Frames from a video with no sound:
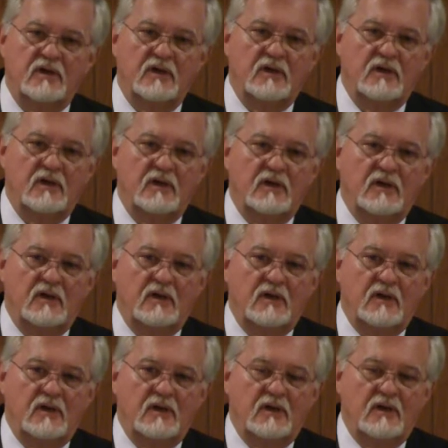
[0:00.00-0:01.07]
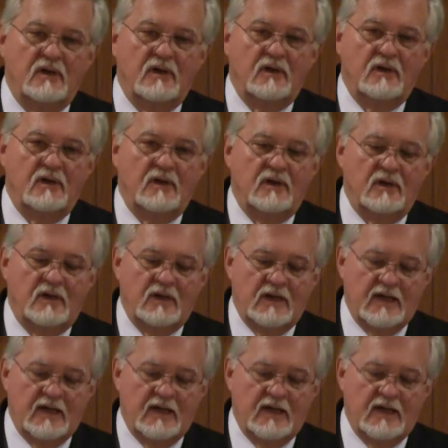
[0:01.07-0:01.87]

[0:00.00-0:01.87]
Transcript: [no speech]